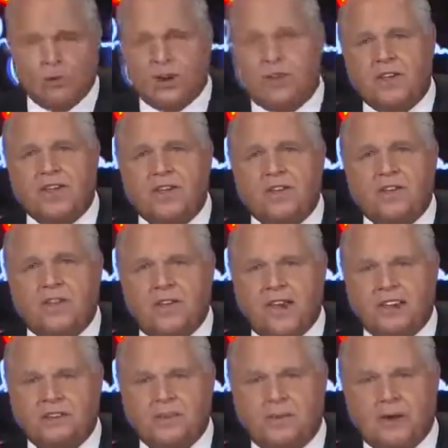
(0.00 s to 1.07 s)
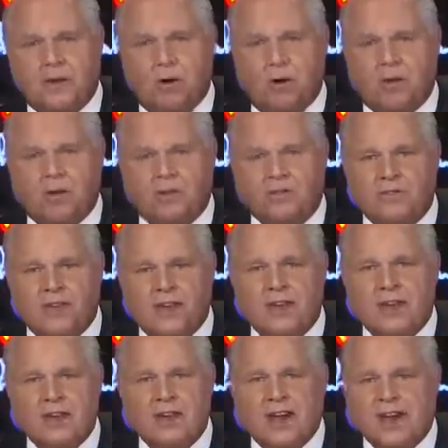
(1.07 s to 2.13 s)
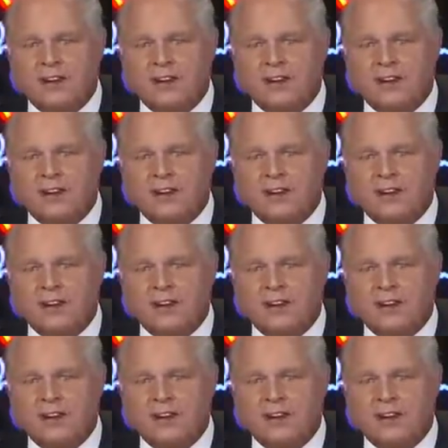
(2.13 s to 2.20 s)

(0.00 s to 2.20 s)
I don't really think he's fazed by all of this.